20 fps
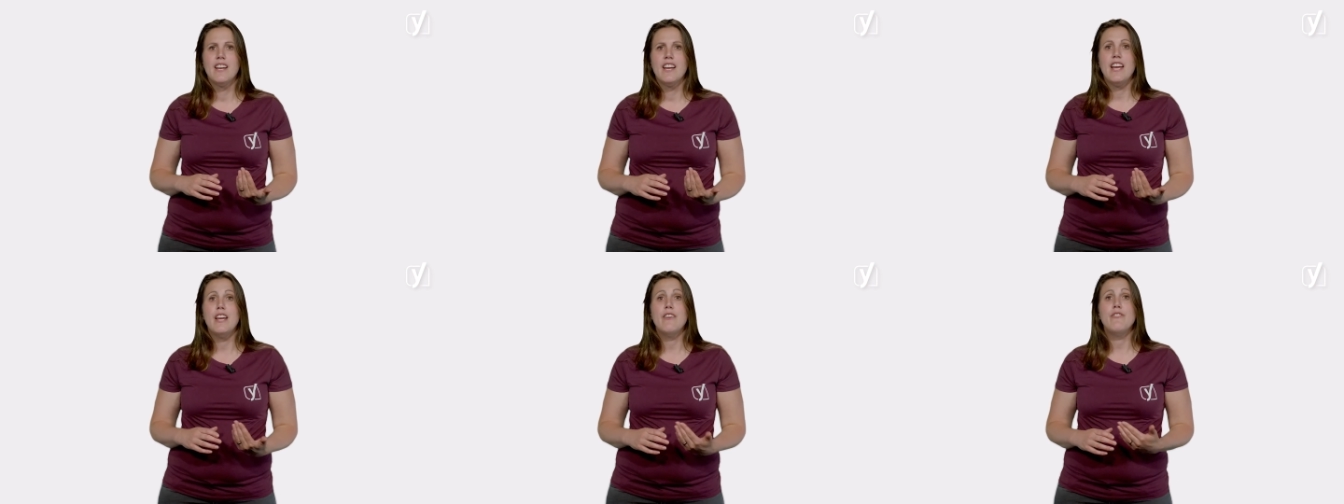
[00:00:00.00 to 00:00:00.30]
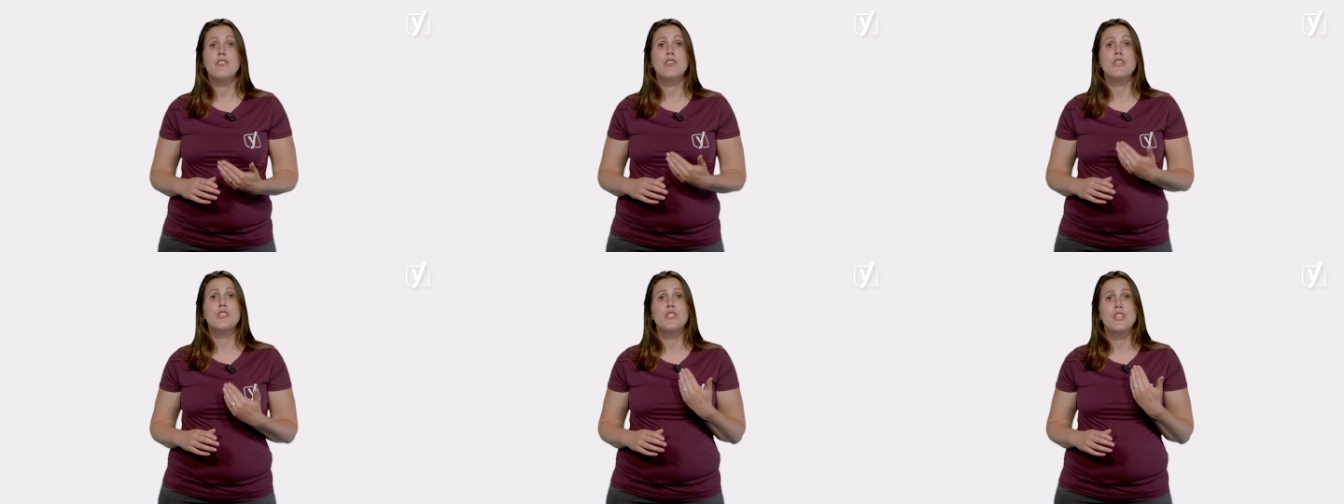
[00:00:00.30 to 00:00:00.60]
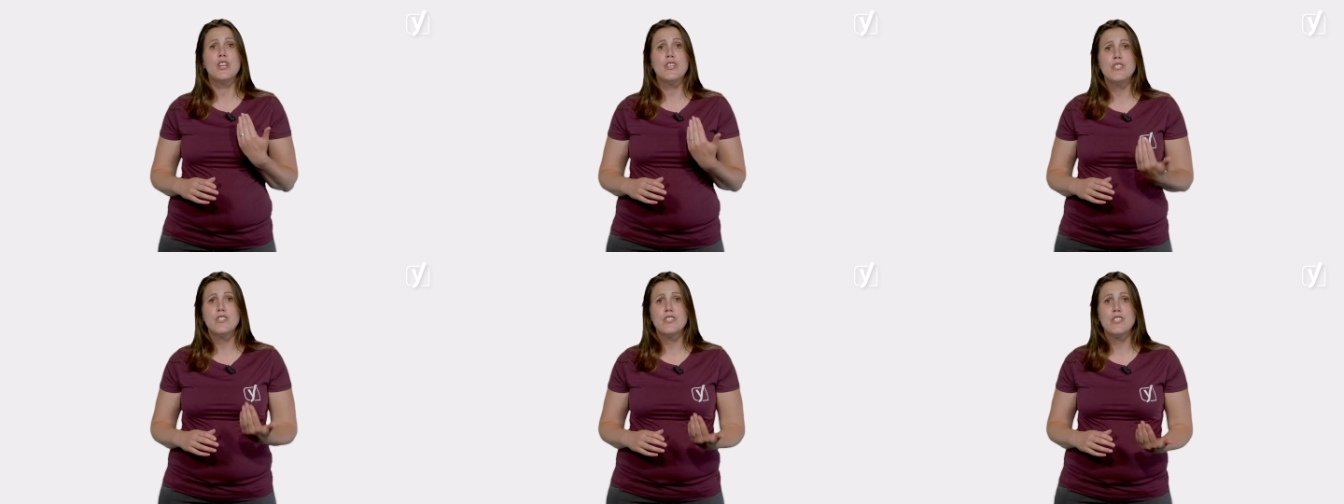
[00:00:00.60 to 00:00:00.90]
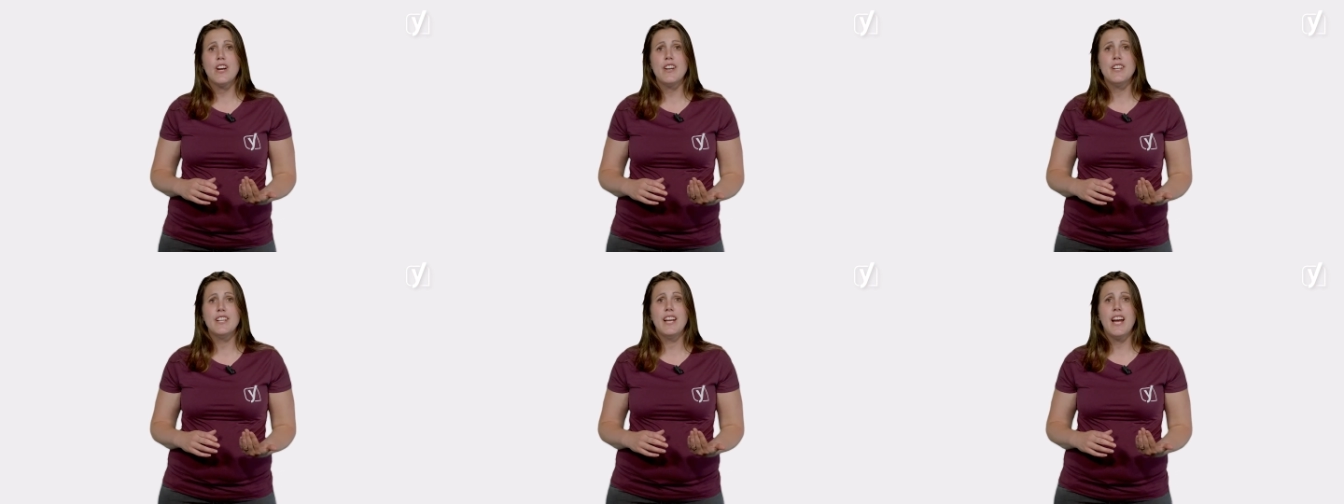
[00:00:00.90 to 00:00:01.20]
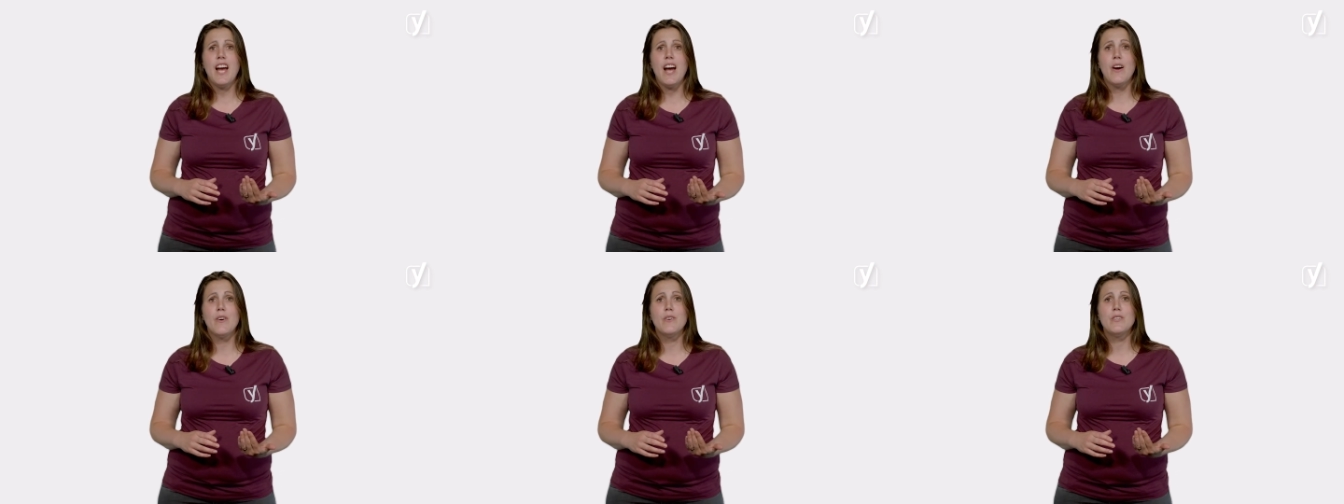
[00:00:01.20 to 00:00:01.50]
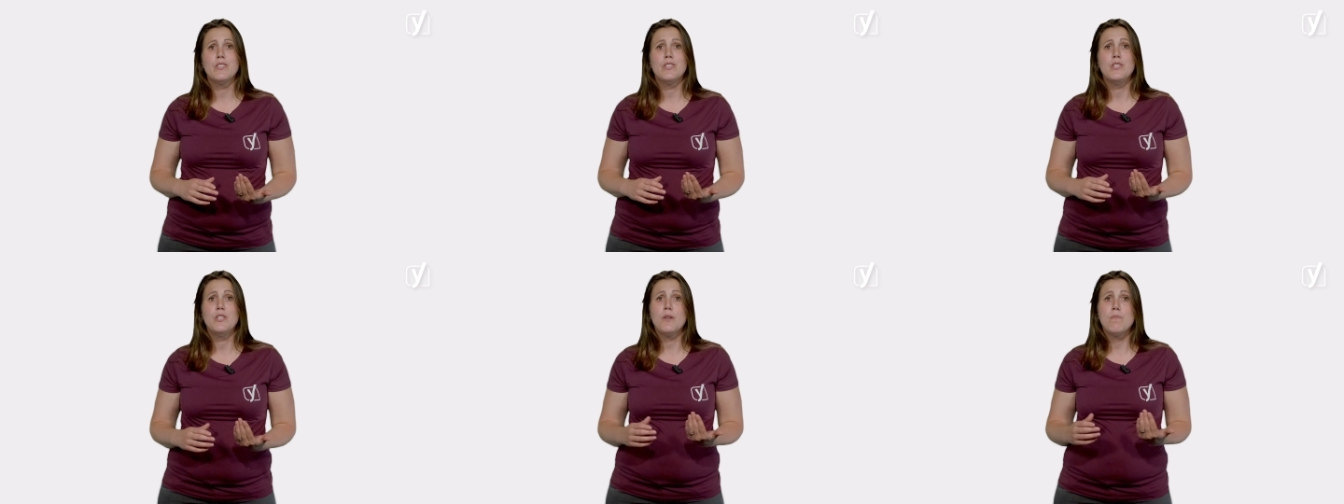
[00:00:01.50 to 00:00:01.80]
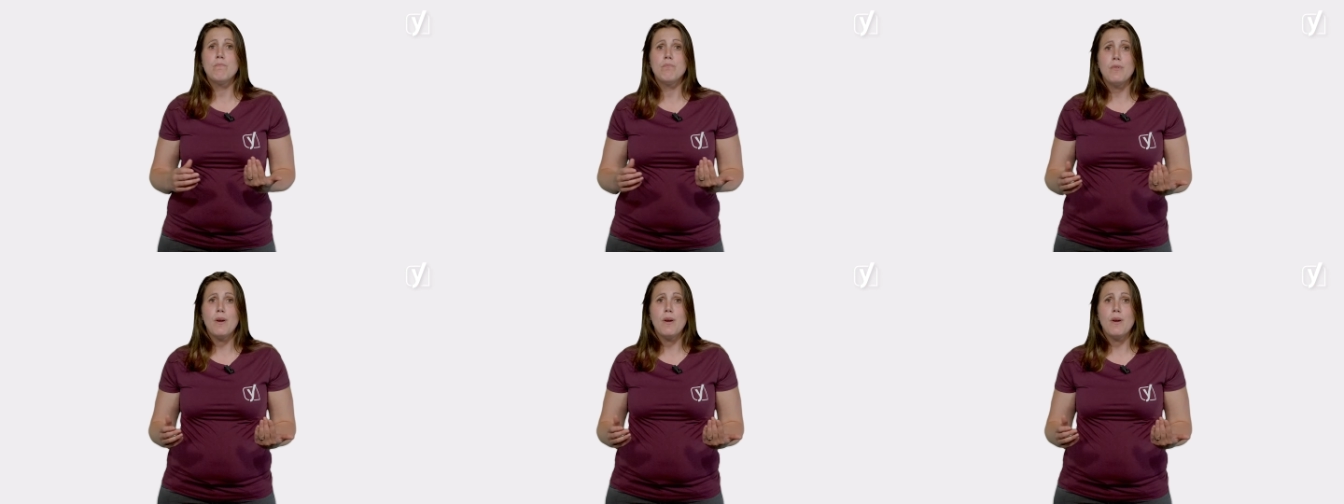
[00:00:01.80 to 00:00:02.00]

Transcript: If you're just starting out, you're